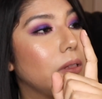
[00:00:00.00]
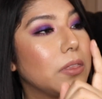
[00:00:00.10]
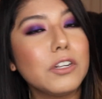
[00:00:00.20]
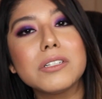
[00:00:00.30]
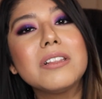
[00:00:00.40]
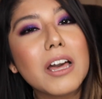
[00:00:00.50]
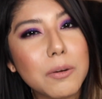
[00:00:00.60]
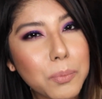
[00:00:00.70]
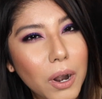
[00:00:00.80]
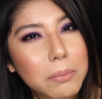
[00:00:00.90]
There's a lot
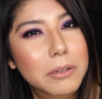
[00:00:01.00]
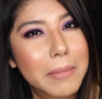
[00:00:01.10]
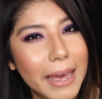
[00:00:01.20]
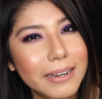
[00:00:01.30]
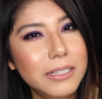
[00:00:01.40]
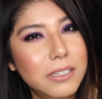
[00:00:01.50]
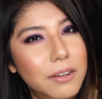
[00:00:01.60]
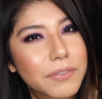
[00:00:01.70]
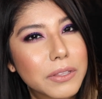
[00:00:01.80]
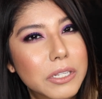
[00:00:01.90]
of problematic
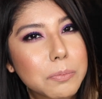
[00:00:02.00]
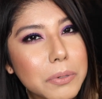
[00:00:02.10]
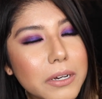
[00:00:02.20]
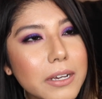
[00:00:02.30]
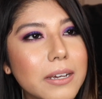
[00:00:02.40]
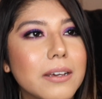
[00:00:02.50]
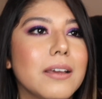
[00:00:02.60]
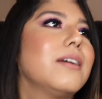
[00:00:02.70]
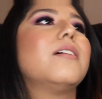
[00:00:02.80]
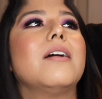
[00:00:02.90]
stuff in this book.
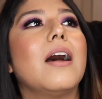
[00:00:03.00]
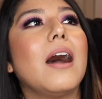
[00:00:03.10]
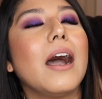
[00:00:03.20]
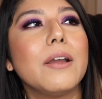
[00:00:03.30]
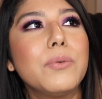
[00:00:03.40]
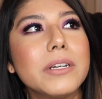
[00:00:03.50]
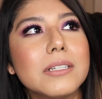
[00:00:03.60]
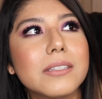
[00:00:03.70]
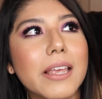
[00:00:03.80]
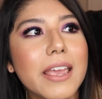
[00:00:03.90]
I
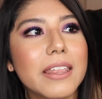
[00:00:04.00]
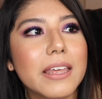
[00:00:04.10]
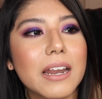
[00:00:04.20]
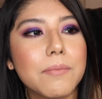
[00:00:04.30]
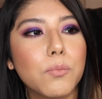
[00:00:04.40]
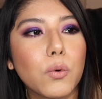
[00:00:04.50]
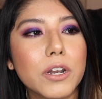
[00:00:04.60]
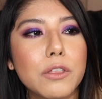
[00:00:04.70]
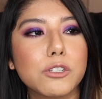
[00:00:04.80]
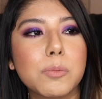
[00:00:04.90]
wouldn't say that I'm
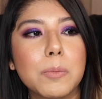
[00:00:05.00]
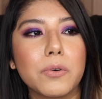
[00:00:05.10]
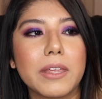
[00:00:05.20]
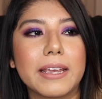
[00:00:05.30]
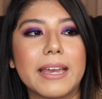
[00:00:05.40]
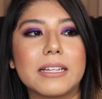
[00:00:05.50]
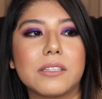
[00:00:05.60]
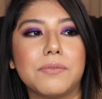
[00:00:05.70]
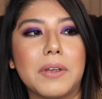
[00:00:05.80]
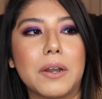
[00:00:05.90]
one of those people that
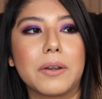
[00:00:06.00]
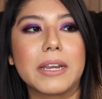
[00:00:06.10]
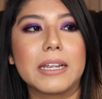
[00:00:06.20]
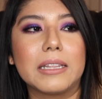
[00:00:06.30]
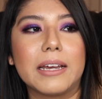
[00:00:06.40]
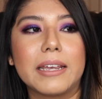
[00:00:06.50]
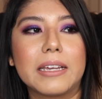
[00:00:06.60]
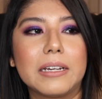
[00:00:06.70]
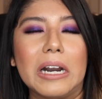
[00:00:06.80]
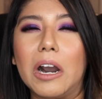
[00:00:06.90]
gets very
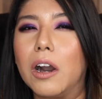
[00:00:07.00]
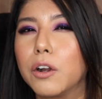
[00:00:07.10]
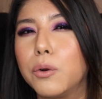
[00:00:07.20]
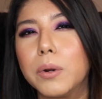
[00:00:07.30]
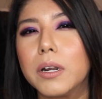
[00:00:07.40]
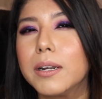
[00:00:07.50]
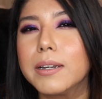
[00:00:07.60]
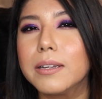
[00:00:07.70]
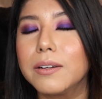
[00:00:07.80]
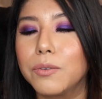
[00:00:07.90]
like
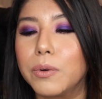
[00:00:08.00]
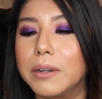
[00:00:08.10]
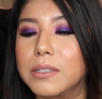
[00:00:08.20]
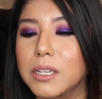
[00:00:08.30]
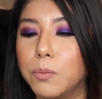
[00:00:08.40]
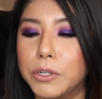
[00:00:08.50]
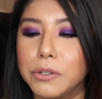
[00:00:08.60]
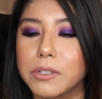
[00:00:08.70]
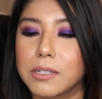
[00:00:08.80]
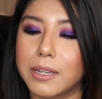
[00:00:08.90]
awkward when someone
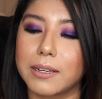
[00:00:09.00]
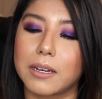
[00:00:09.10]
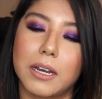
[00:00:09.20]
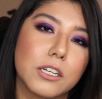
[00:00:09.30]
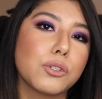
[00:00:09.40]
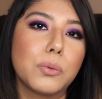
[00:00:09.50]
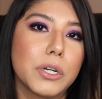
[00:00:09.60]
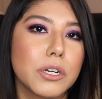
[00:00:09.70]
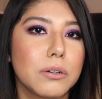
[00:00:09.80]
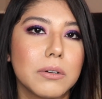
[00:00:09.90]
uses like a cuss
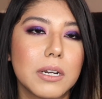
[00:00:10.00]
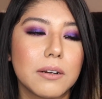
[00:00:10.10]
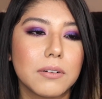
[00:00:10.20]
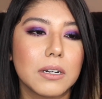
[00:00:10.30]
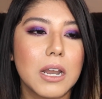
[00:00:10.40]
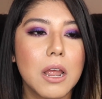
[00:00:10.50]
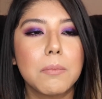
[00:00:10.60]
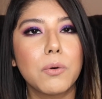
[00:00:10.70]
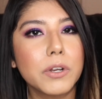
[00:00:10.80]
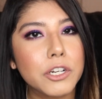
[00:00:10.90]
word or whatever,
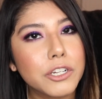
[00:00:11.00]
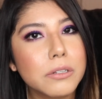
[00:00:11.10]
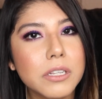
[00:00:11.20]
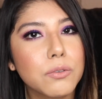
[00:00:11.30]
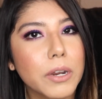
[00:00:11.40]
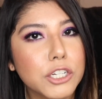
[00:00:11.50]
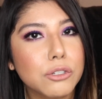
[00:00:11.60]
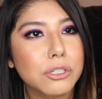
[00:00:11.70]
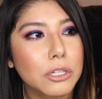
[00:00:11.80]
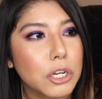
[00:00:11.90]
but when you're using
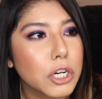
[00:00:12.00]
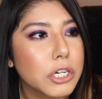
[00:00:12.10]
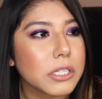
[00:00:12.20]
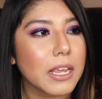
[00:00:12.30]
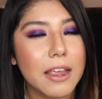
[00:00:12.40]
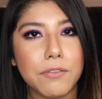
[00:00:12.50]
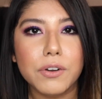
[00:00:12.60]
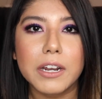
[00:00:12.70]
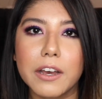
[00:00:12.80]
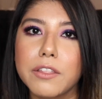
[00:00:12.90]
racial slurs
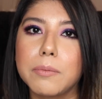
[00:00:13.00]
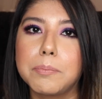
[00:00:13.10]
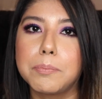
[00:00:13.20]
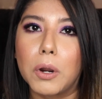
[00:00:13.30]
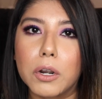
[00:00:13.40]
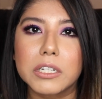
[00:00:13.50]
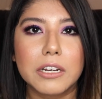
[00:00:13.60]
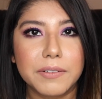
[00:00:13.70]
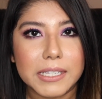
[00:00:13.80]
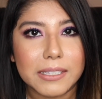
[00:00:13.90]
every other part
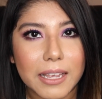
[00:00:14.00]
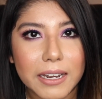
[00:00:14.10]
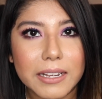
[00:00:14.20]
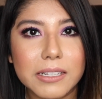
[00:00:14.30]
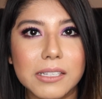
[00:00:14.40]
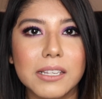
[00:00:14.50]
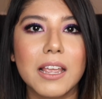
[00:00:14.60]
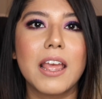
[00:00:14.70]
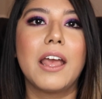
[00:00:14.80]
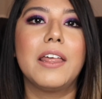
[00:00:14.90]
of a sentence,
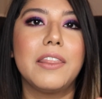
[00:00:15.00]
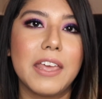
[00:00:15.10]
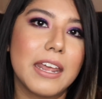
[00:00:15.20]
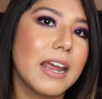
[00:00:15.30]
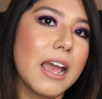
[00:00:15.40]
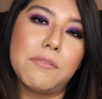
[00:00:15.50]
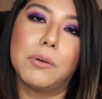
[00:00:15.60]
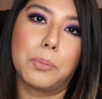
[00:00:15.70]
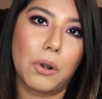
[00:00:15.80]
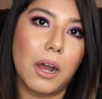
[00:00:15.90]
then I have
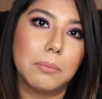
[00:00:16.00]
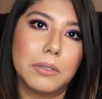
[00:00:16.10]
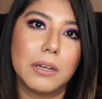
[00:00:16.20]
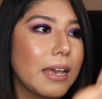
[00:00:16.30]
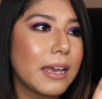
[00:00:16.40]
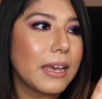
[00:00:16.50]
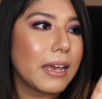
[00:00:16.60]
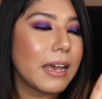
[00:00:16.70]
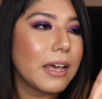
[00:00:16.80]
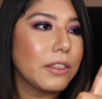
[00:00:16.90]
a problem.
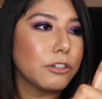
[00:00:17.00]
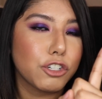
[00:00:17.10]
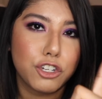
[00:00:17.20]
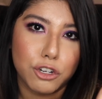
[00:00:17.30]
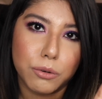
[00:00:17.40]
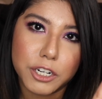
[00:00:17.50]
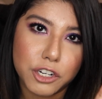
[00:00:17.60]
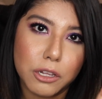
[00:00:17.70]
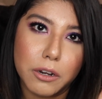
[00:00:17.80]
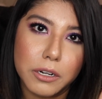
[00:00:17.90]
There's
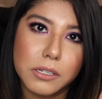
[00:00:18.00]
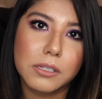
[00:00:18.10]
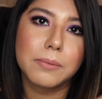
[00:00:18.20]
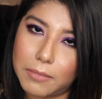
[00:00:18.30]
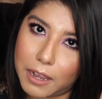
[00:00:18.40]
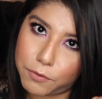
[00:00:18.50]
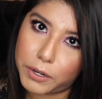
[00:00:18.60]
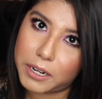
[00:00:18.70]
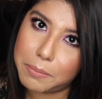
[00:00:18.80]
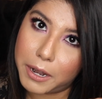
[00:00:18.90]
Jewish slurs,
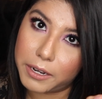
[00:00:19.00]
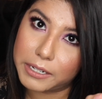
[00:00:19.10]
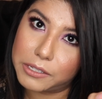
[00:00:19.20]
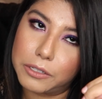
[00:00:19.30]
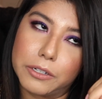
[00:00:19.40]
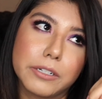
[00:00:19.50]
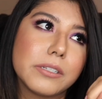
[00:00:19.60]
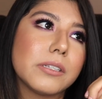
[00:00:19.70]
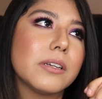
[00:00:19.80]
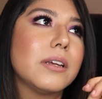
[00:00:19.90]
African American
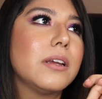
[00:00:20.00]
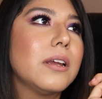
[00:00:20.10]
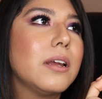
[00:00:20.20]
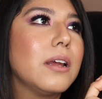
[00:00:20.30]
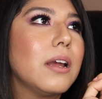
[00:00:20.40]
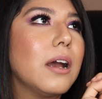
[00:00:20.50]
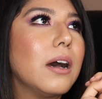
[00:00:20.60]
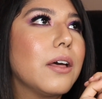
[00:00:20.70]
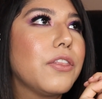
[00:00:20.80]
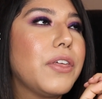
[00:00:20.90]
slurs.
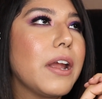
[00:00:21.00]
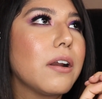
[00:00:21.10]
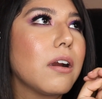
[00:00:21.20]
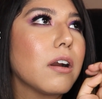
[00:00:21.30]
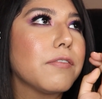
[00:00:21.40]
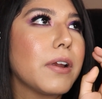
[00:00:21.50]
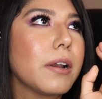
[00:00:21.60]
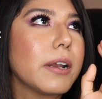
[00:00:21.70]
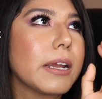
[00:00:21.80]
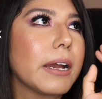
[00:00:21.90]
There are
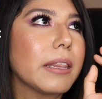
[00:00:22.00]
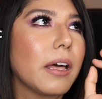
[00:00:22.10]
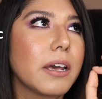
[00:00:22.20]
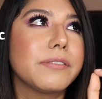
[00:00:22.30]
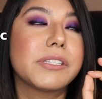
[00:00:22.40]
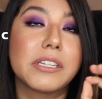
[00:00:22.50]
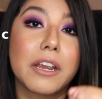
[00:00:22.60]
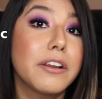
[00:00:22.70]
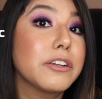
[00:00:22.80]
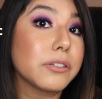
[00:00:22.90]
a lot of
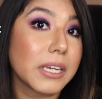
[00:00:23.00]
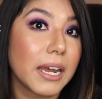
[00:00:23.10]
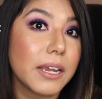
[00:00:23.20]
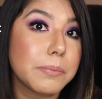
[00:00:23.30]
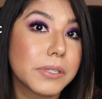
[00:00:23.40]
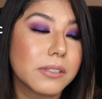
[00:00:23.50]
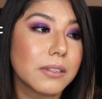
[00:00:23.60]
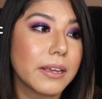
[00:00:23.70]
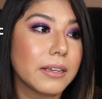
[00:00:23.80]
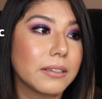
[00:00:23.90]
stereotypes,
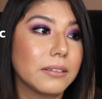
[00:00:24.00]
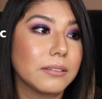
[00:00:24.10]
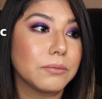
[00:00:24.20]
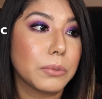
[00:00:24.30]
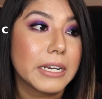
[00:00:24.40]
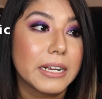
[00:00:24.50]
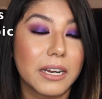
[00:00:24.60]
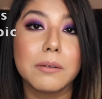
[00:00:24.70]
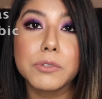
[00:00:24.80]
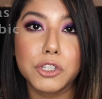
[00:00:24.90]
like when it
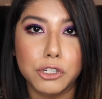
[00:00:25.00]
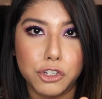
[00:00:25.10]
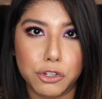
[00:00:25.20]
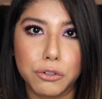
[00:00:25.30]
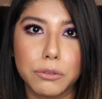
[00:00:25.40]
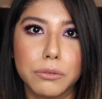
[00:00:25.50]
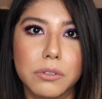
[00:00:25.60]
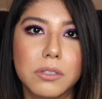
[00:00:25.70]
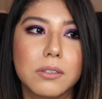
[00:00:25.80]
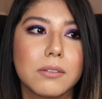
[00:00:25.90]
comes to
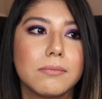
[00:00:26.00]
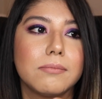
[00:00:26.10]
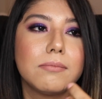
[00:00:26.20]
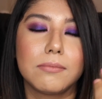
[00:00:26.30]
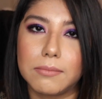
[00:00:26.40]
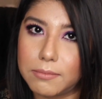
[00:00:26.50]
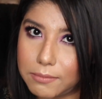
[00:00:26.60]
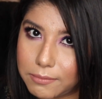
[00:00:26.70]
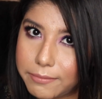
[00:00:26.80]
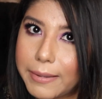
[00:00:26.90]
Jews
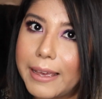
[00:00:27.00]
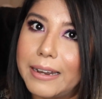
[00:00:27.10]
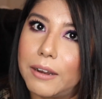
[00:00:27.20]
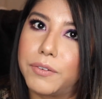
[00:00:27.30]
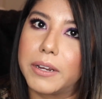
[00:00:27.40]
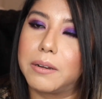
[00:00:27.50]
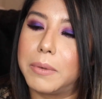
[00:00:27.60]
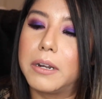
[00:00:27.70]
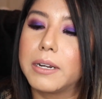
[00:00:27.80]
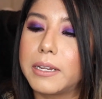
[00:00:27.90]
and African
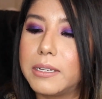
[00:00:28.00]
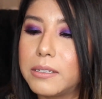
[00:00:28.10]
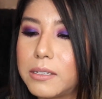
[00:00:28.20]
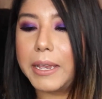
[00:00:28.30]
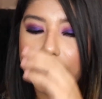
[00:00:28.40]
Americans.